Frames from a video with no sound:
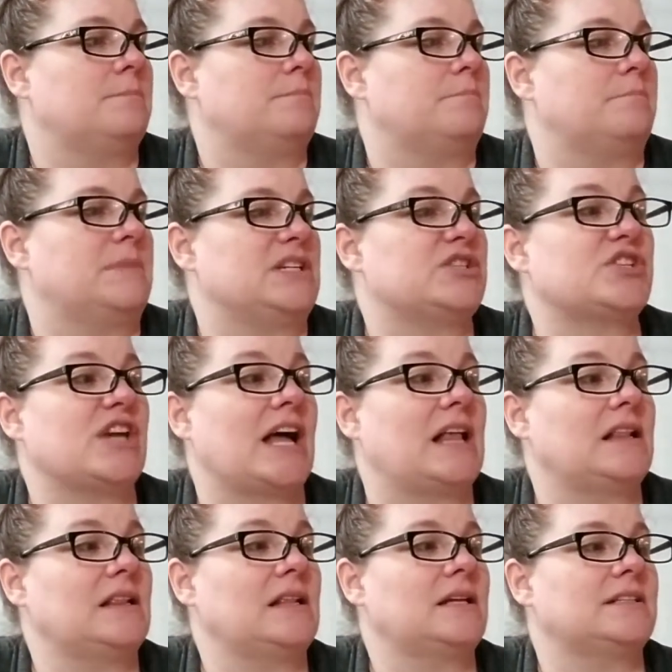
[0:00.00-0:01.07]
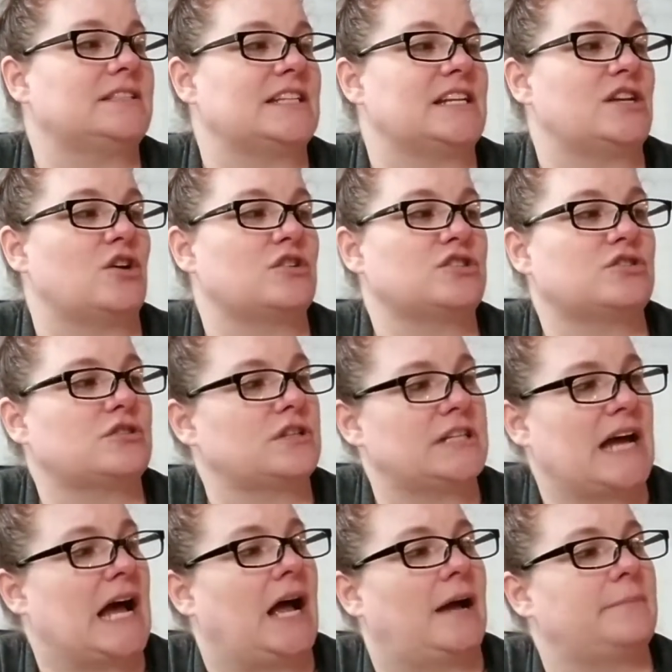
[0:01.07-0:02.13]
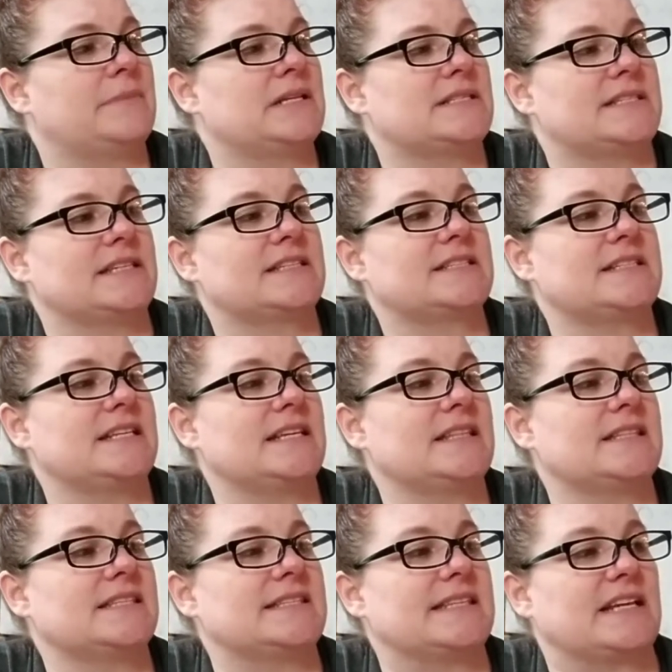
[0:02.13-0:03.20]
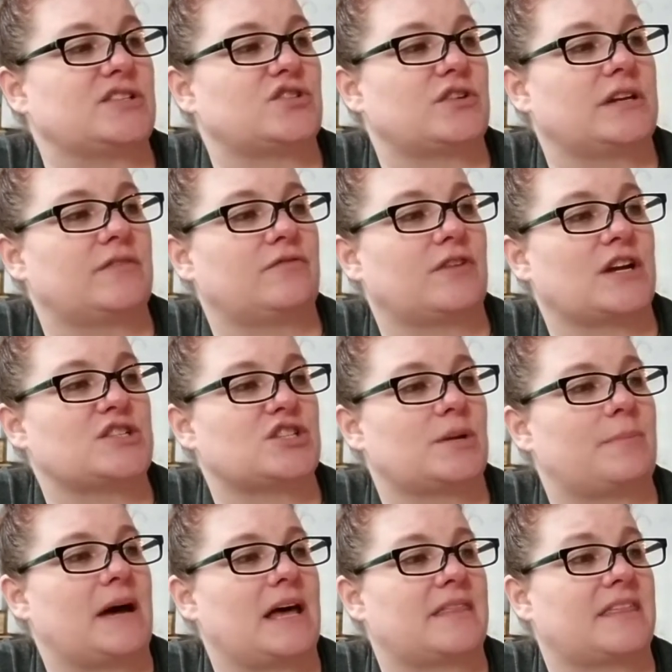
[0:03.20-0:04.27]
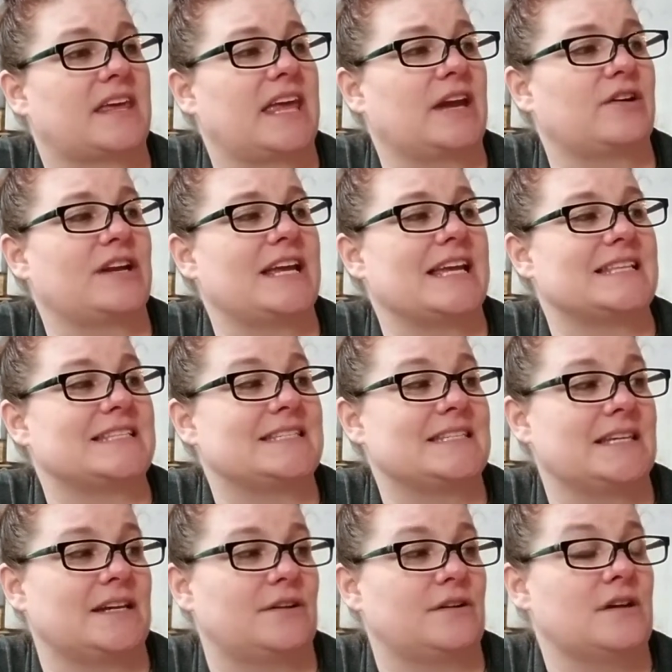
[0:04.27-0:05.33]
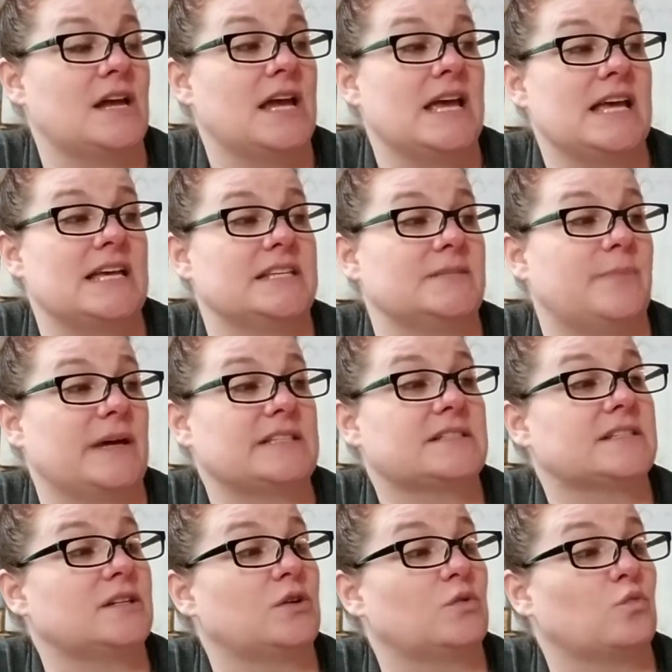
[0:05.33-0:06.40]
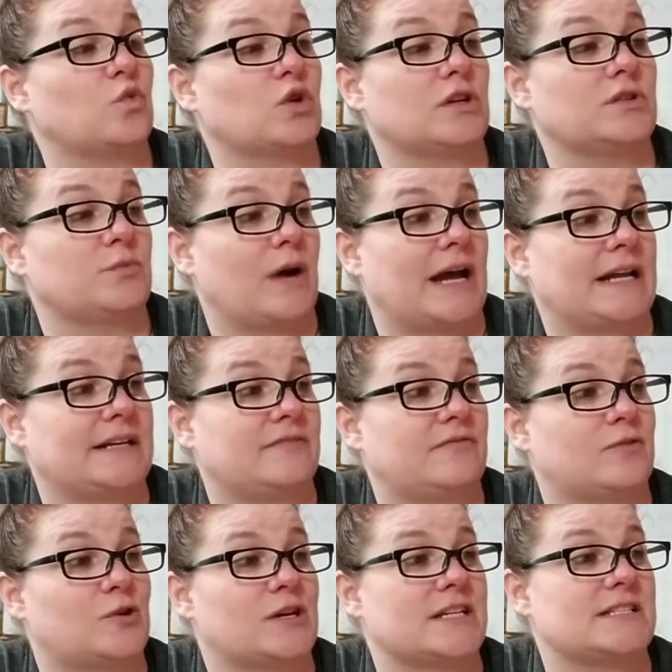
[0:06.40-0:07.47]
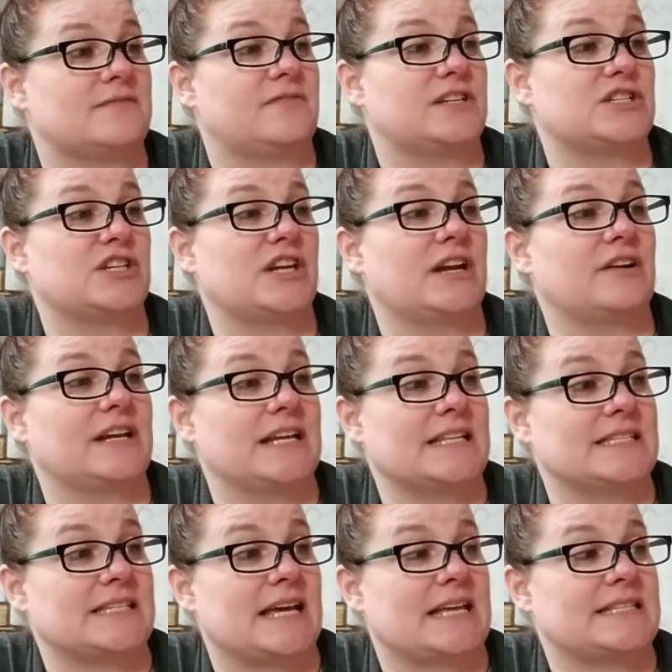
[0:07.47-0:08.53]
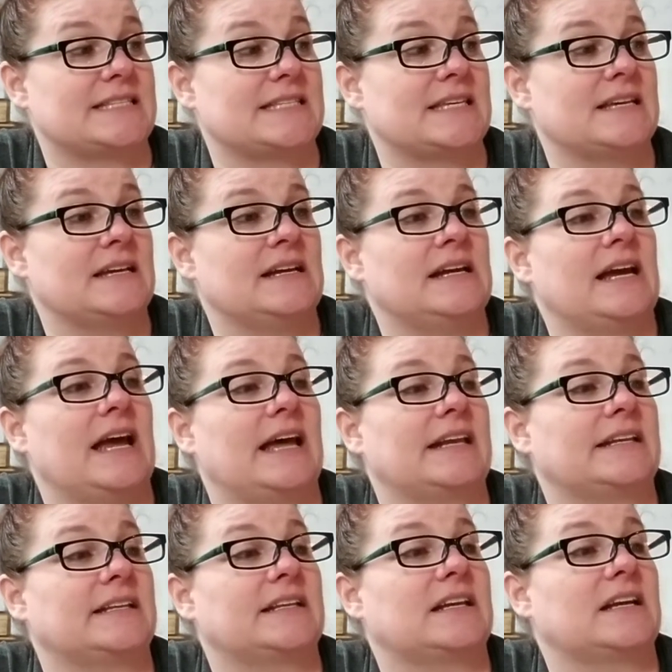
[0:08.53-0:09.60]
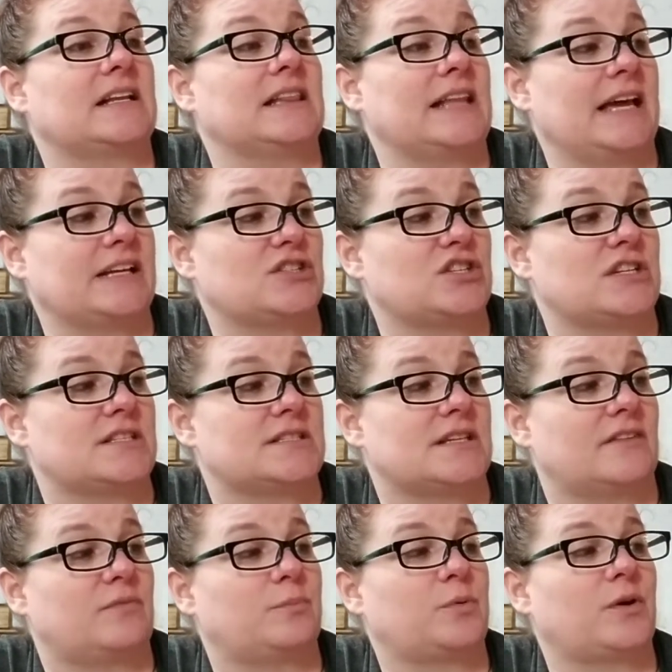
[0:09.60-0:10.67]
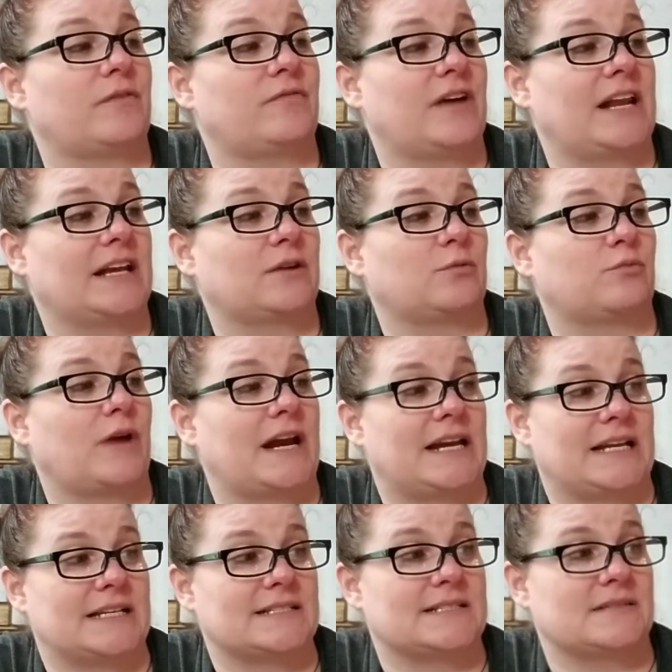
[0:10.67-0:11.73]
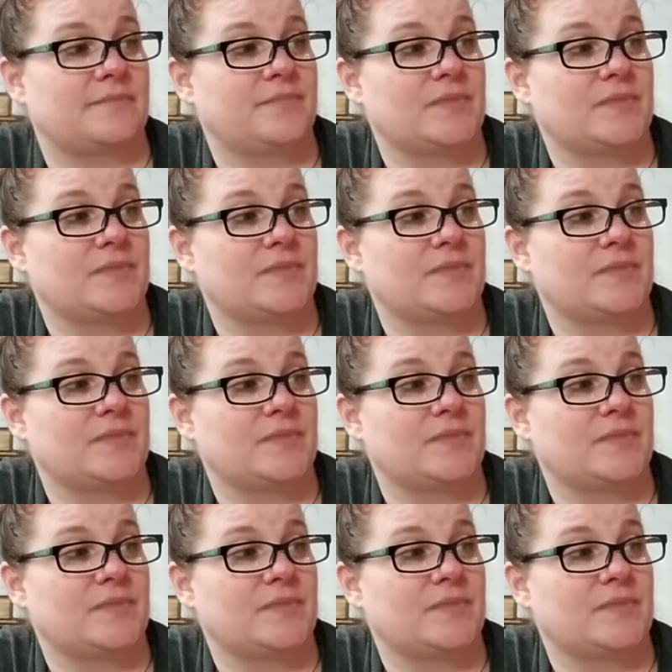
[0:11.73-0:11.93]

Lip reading: Michel de Nostradamus, 16th century French apothecary and seer, is best known worldwide for his visionary insights and collections of prophetic writings.